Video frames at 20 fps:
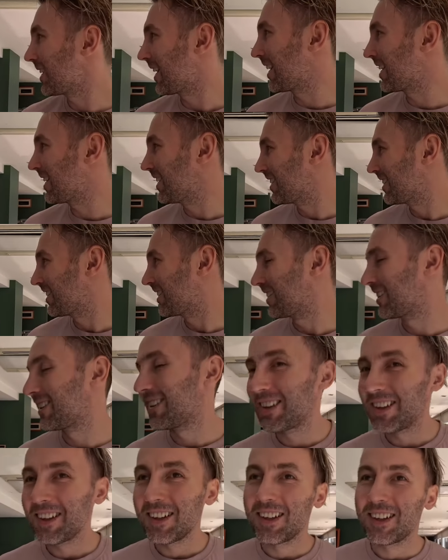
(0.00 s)
Hi.
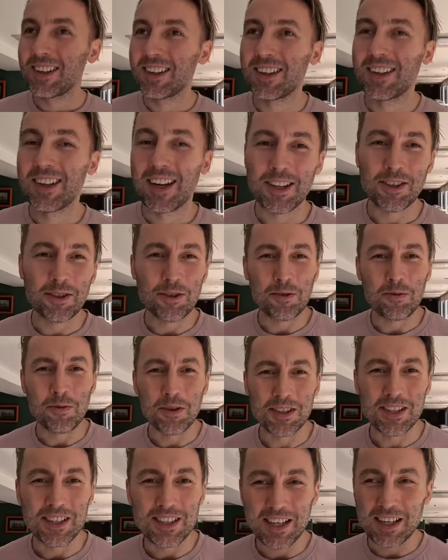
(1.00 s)
I don't know
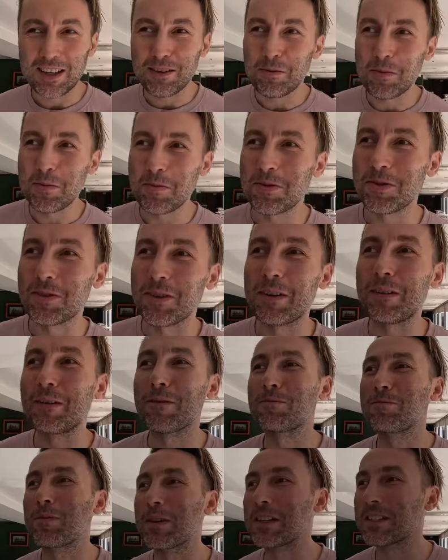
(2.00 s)
what to say to you, but
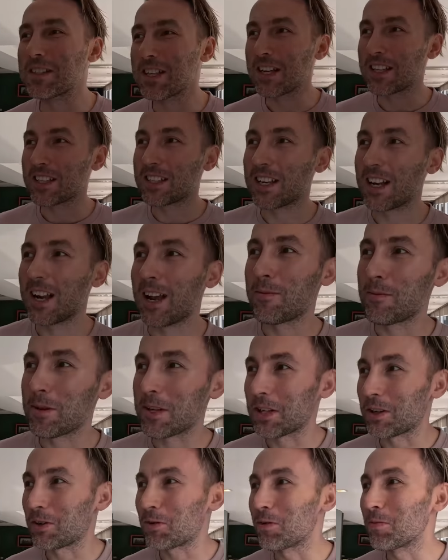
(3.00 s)
I've been saying salam
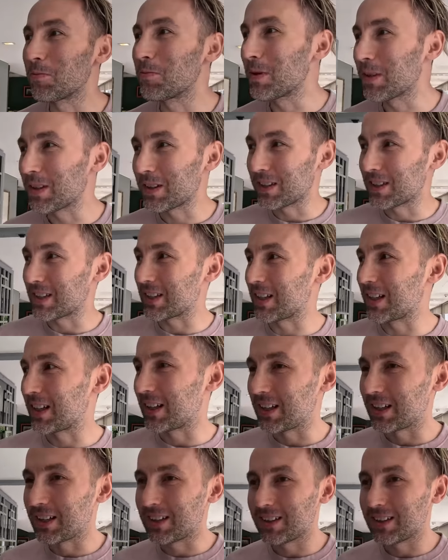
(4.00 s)
alaikum, but... Uh...